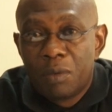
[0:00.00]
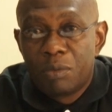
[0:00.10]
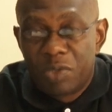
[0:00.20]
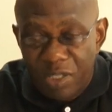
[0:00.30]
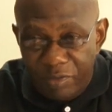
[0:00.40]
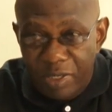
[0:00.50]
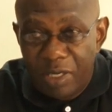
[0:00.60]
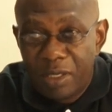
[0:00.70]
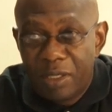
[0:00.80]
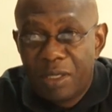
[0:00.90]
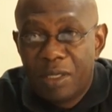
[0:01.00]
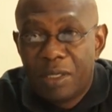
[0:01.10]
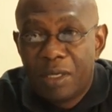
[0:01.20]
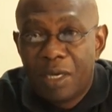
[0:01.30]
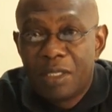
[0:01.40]
Museveni
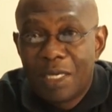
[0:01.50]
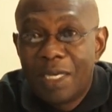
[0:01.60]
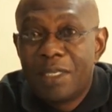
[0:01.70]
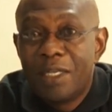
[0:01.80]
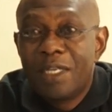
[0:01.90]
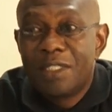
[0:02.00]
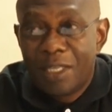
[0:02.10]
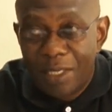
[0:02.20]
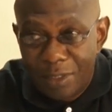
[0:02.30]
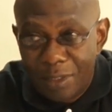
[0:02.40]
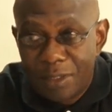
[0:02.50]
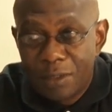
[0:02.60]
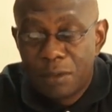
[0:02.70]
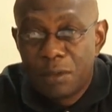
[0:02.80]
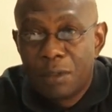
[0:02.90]
has had a
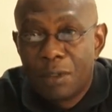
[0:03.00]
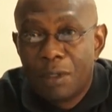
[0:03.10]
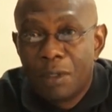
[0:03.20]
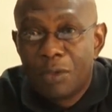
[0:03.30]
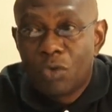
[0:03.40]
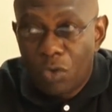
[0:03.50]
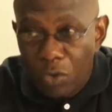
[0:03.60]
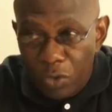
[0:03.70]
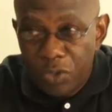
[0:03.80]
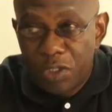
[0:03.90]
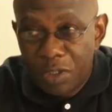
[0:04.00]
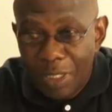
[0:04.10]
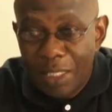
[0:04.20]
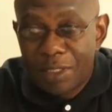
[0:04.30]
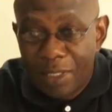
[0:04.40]
chance to cause
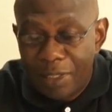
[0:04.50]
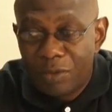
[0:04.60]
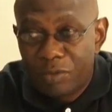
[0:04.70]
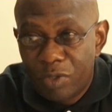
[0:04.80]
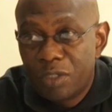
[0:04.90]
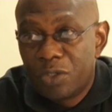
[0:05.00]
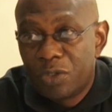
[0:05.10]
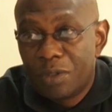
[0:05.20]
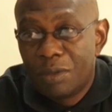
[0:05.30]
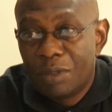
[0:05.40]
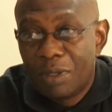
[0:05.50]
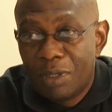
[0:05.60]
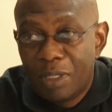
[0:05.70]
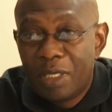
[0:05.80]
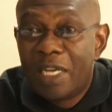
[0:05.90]
that kind of transition,
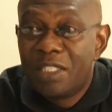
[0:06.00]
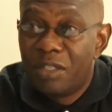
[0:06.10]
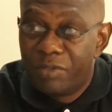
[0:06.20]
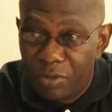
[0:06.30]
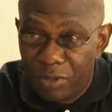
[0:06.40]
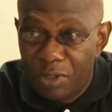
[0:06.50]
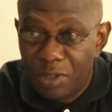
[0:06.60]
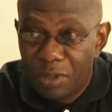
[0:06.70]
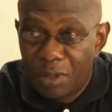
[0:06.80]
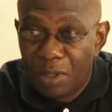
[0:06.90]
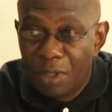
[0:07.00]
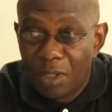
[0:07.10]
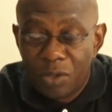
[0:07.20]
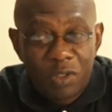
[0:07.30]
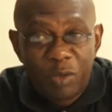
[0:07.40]
and he has refused.
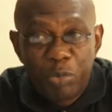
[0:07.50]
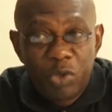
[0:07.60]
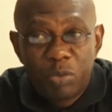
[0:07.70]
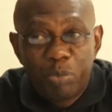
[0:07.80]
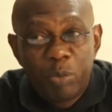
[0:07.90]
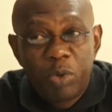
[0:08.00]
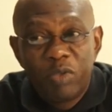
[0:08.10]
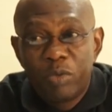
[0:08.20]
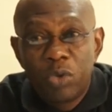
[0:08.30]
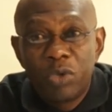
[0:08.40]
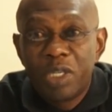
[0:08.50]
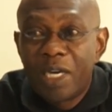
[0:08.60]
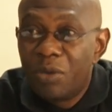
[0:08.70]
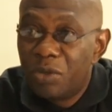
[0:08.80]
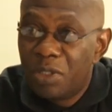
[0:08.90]
So the people of Burundi
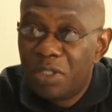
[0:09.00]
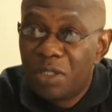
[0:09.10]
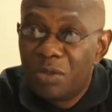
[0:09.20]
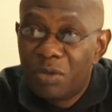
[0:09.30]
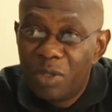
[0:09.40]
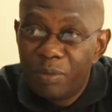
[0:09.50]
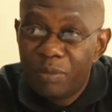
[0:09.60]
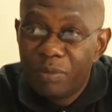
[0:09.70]
cannot listen to him.